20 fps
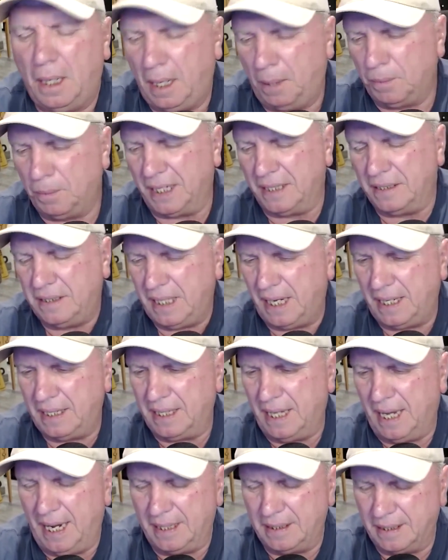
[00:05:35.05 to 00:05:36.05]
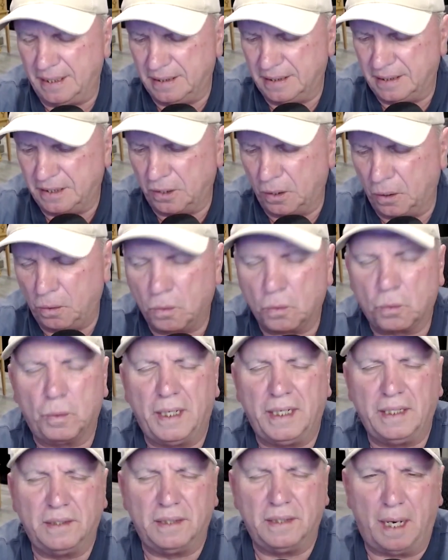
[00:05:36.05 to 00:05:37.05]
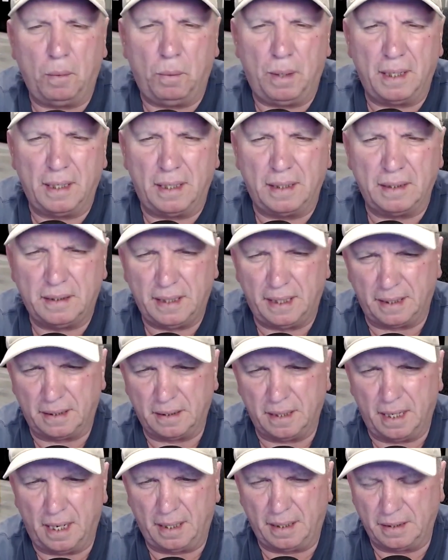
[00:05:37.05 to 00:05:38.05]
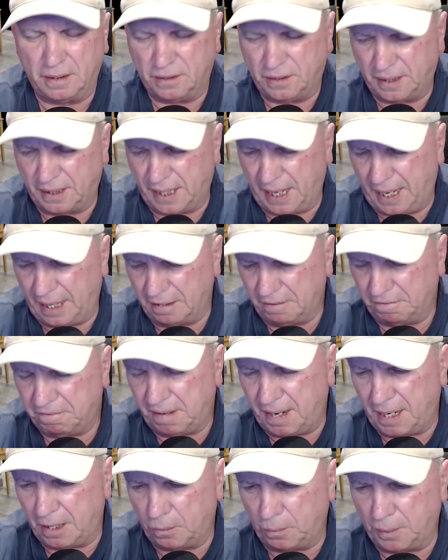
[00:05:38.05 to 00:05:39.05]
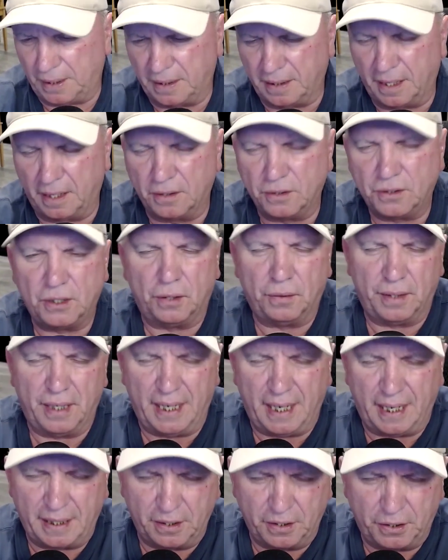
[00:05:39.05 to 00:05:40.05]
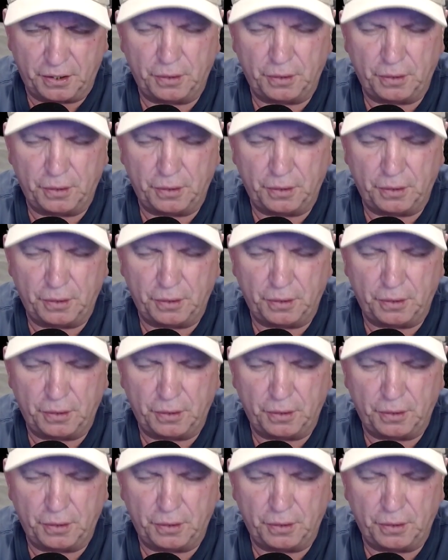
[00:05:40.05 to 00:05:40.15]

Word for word: And when I say that, is the whole reason I went on TikTok is to gain a following there so that I can